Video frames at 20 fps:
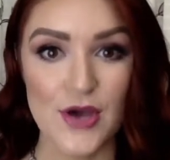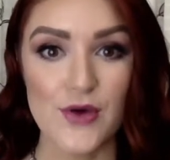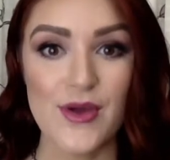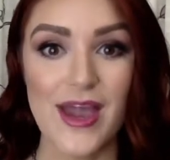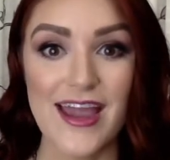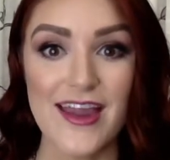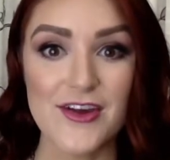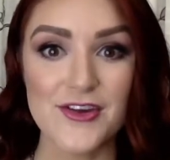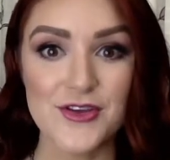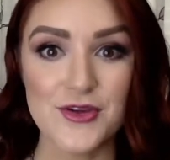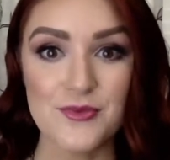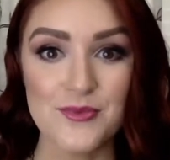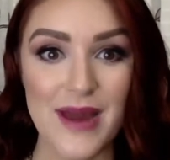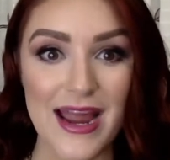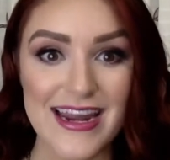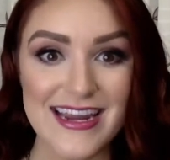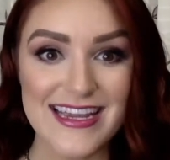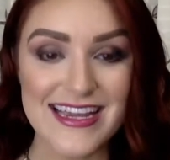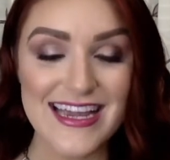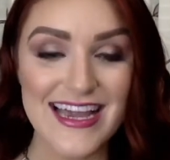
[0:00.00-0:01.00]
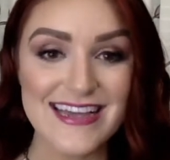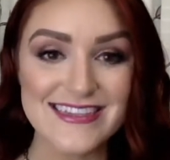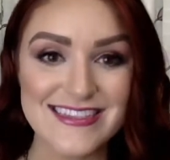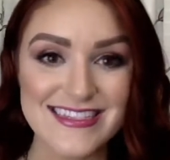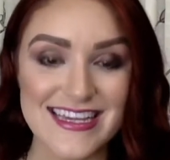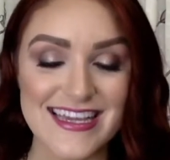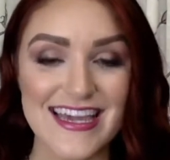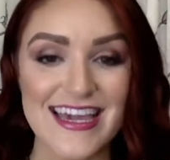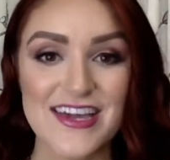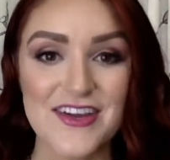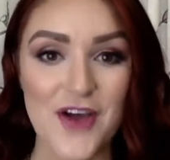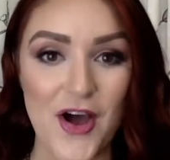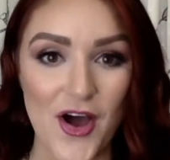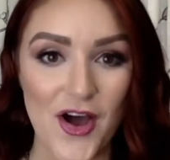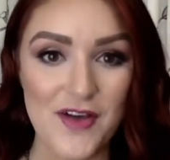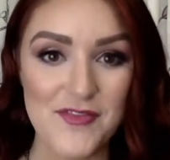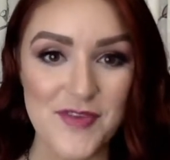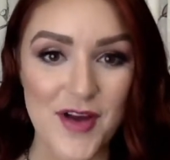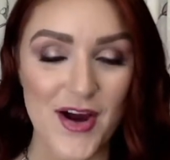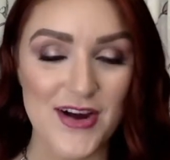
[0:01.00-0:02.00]
Okay, are you ready to kick
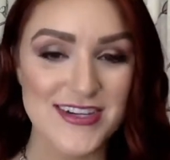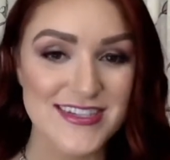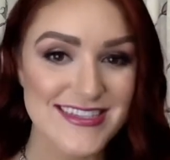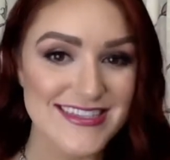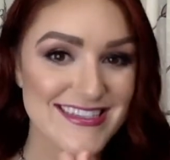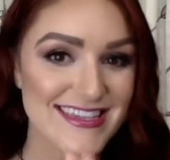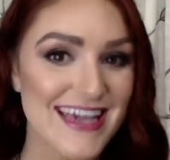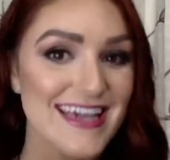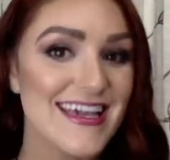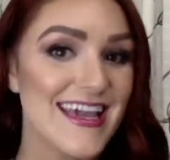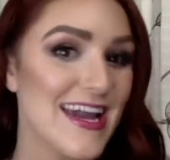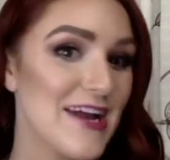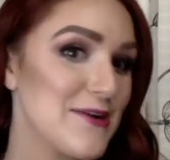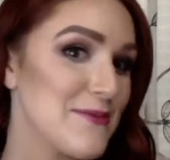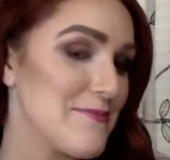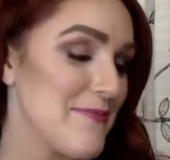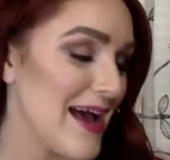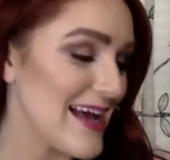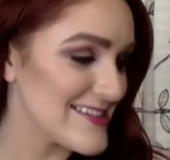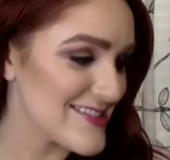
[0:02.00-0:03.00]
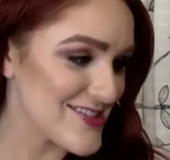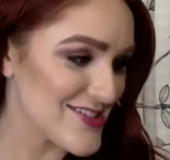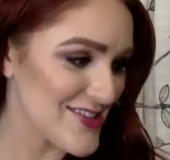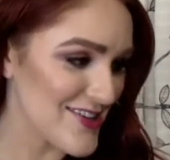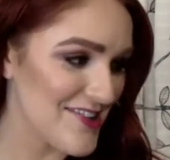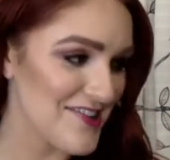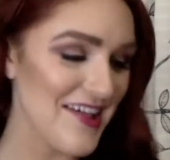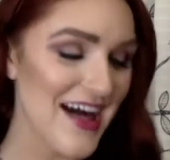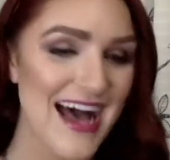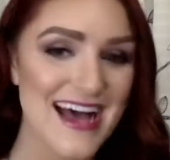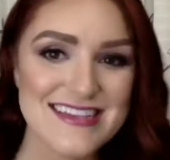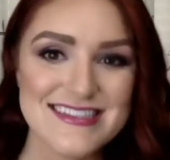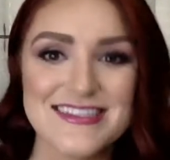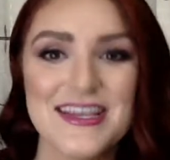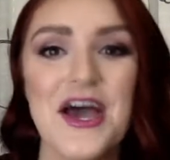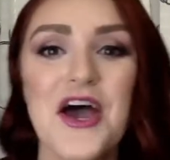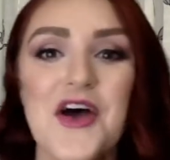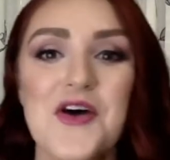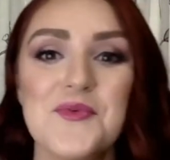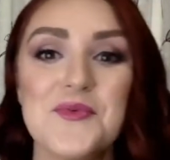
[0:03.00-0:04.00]
off our skincare masterclass
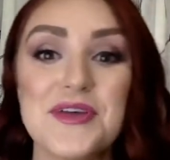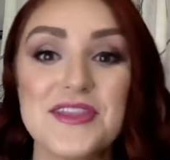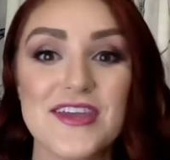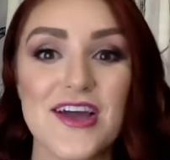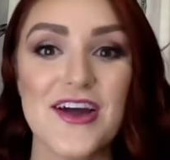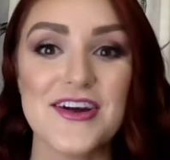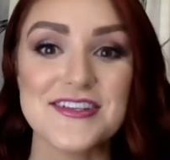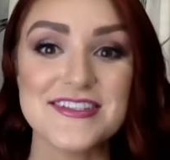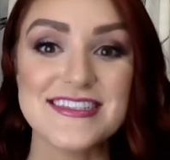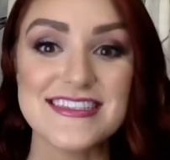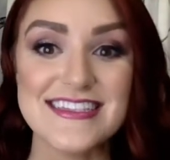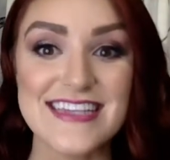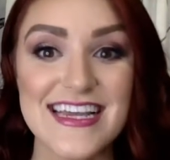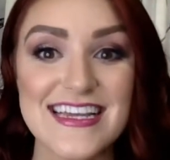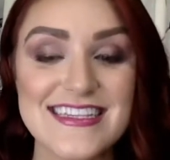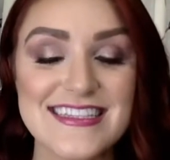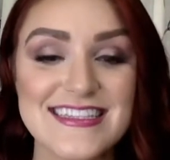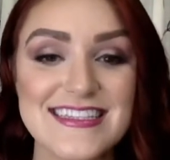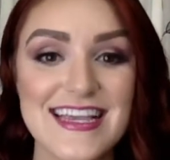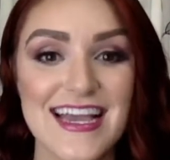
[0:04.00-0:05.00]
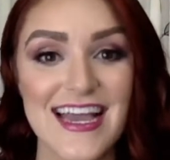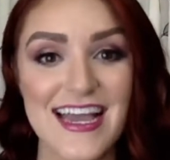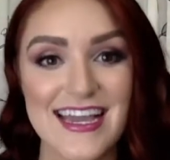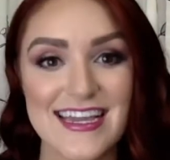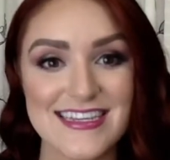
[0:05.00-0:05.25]
with our six